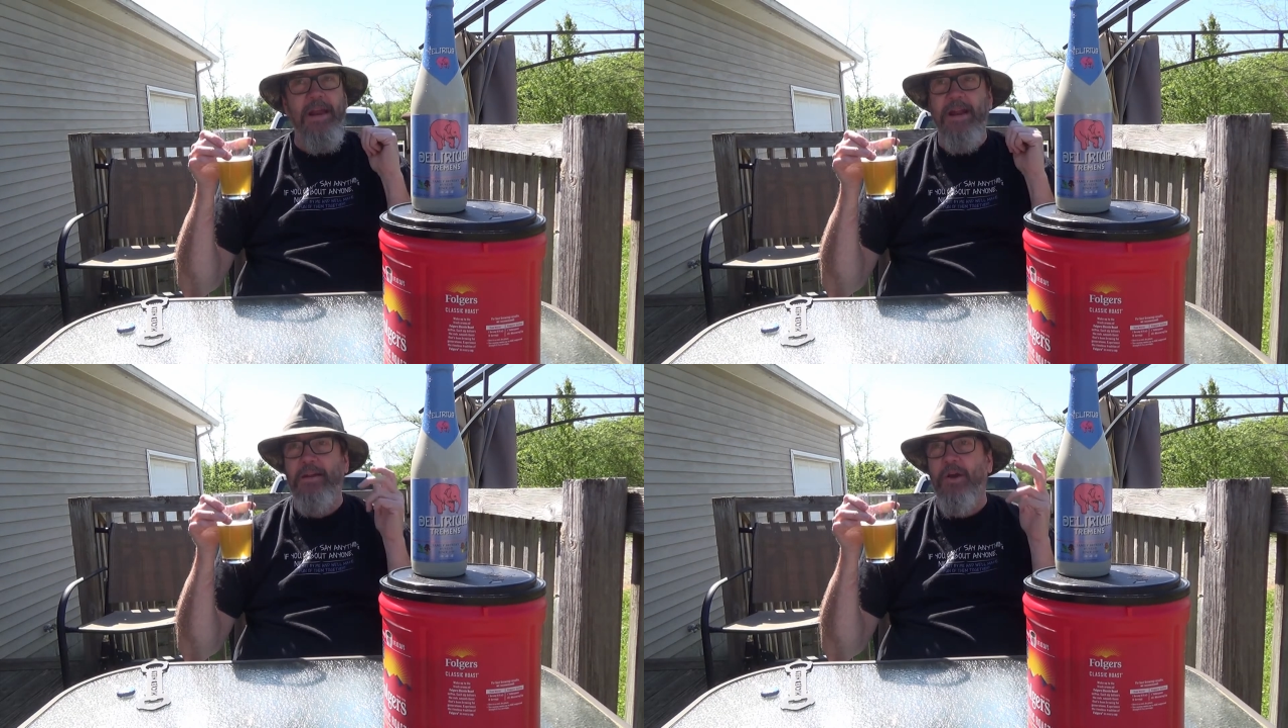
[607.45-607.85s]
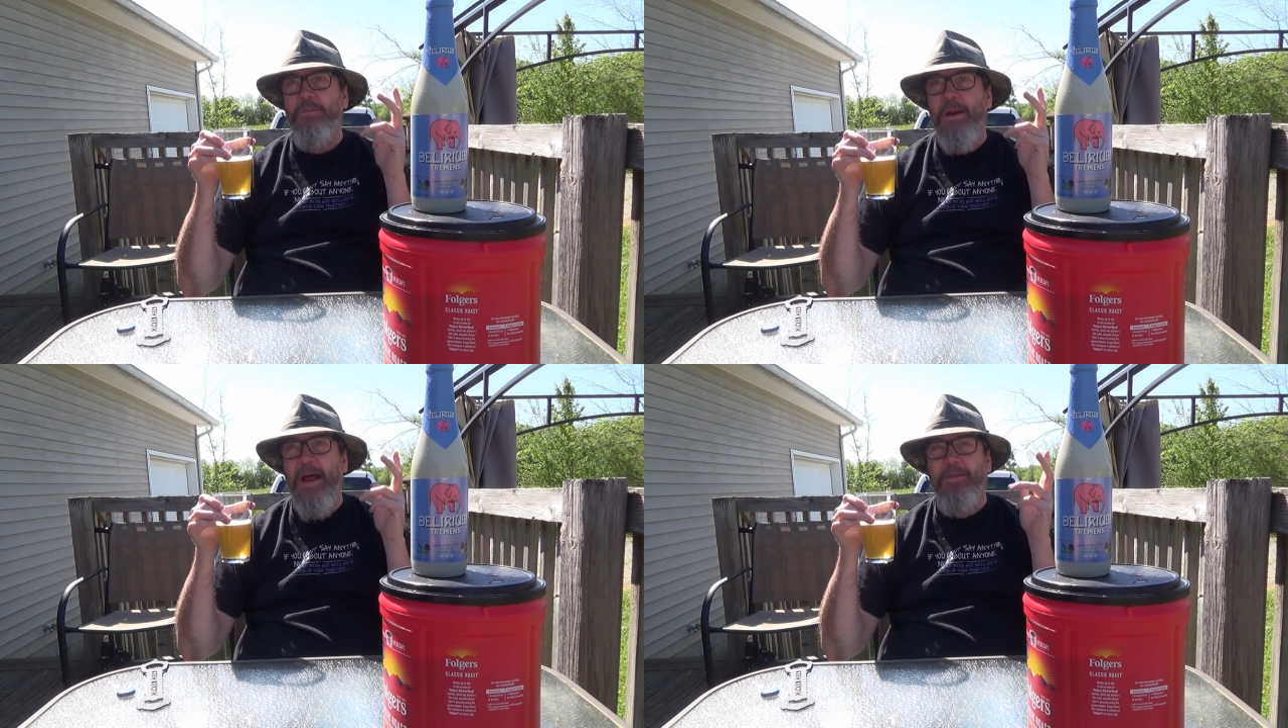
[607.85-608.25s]
and it
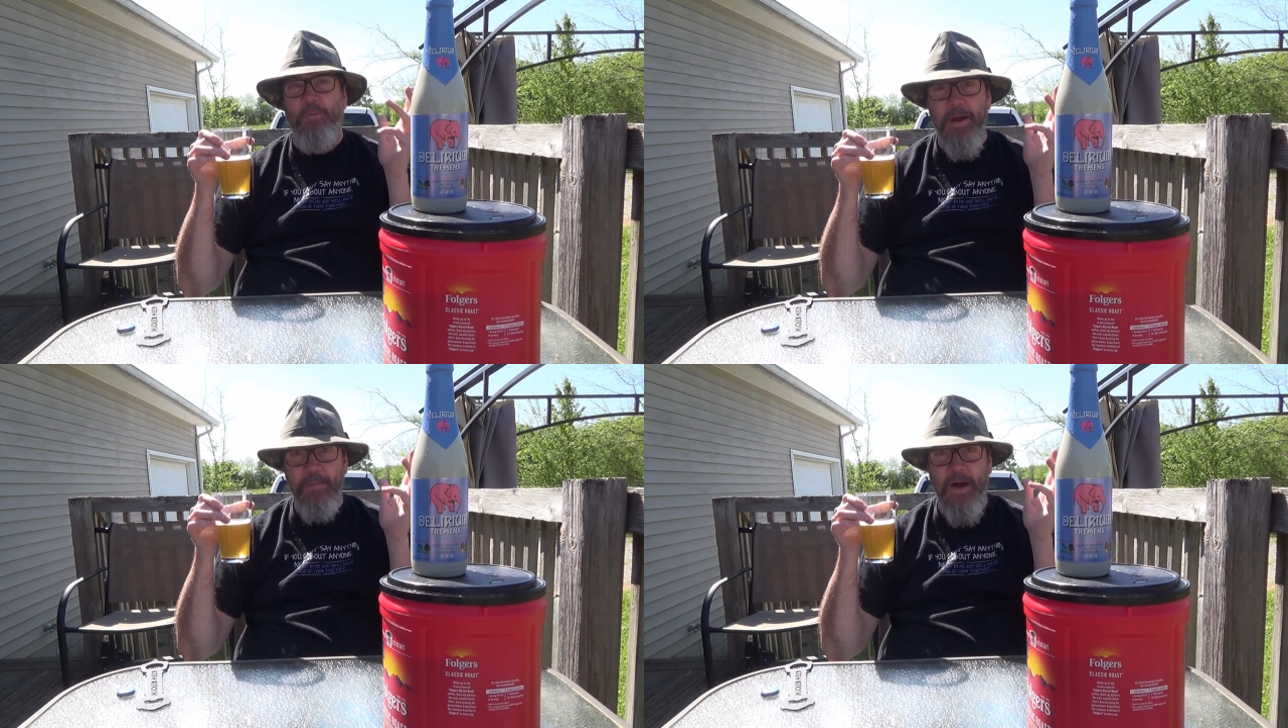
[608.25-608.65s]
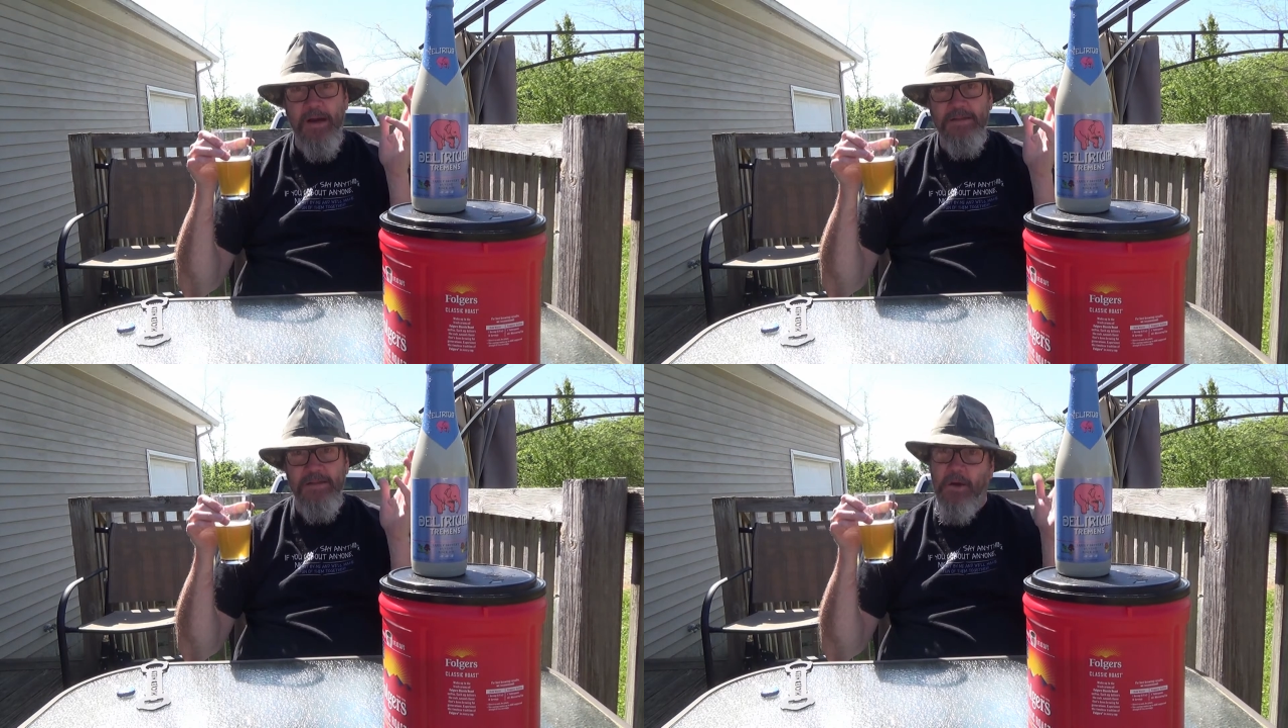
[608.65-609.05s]
cost me like
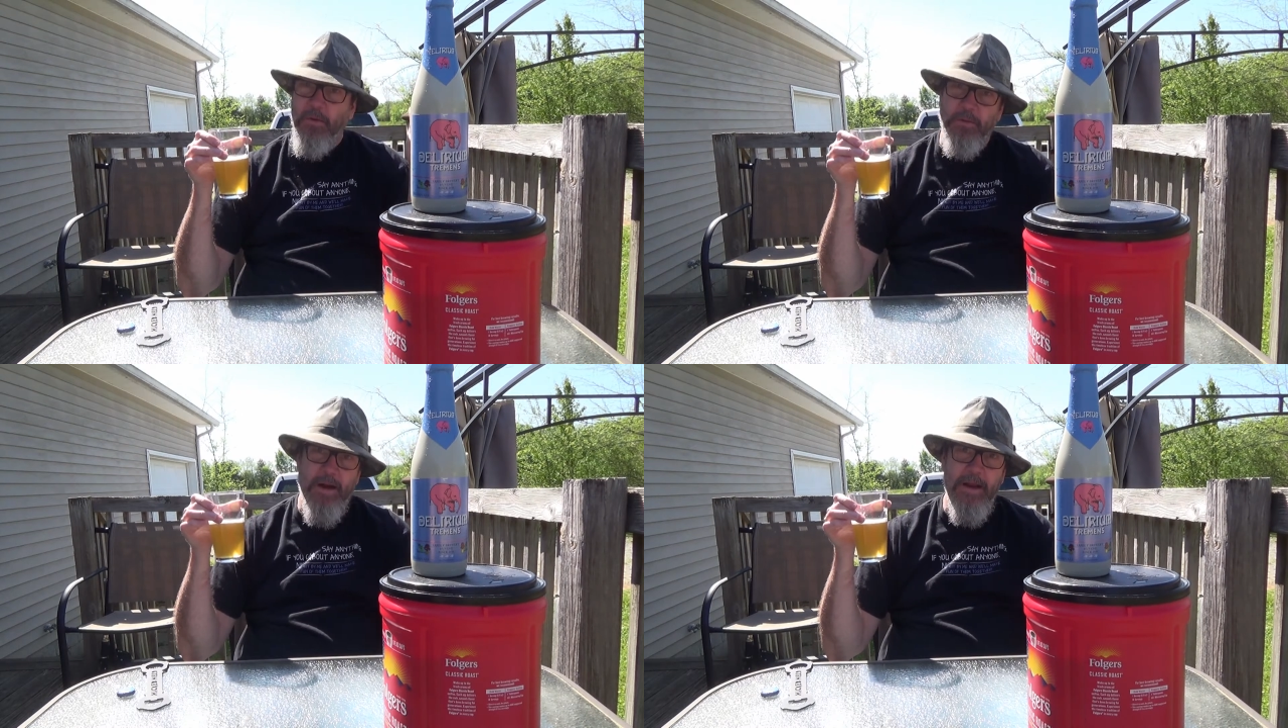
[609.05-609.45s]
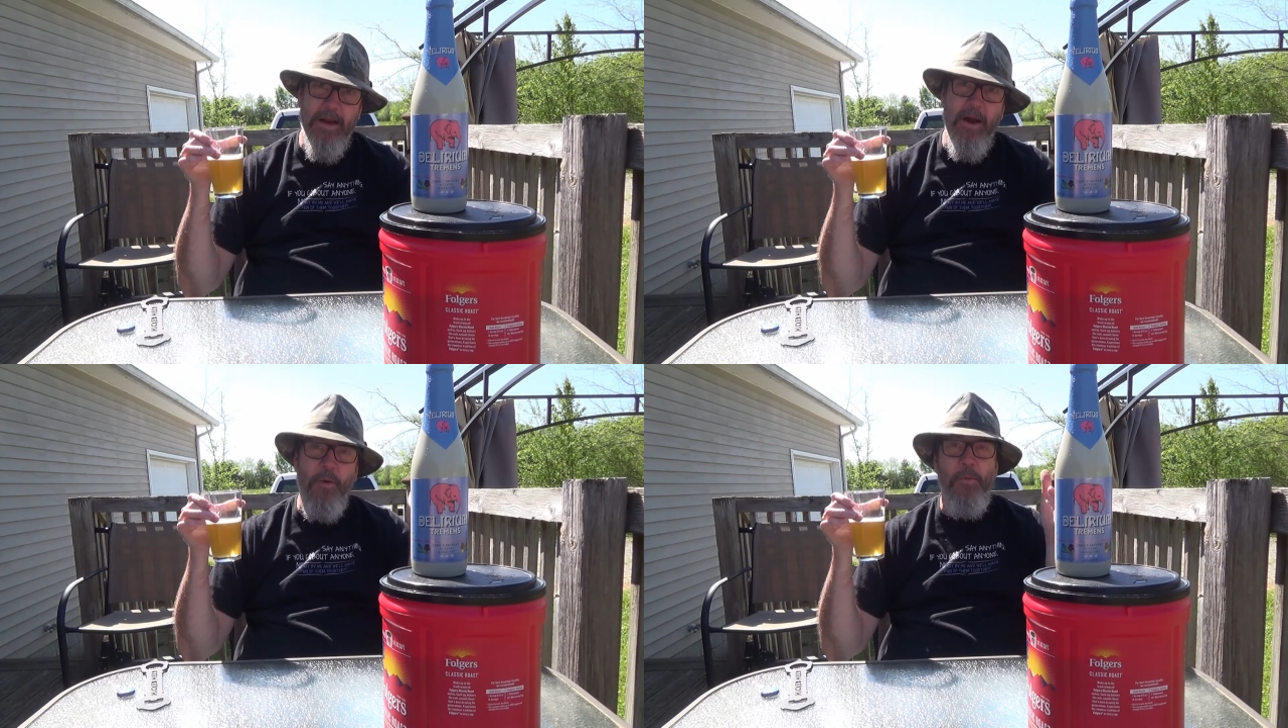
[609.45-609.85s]
$3. So there you
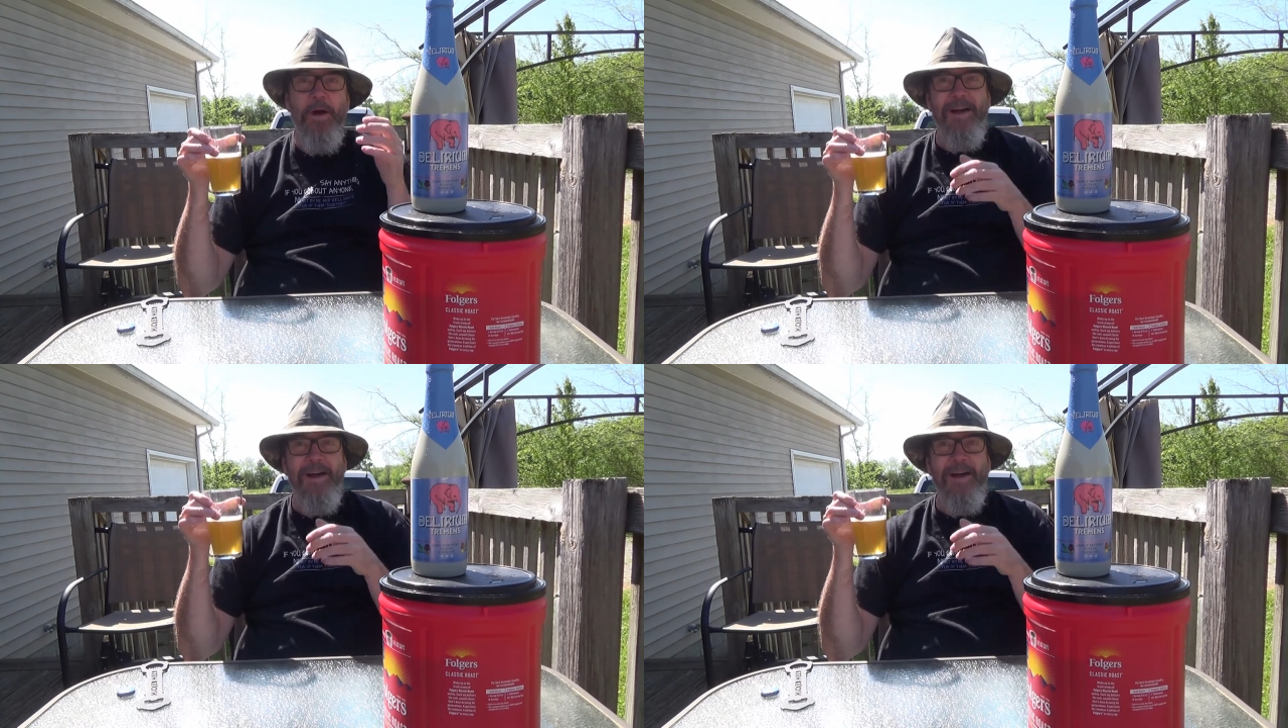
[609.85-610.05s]
go.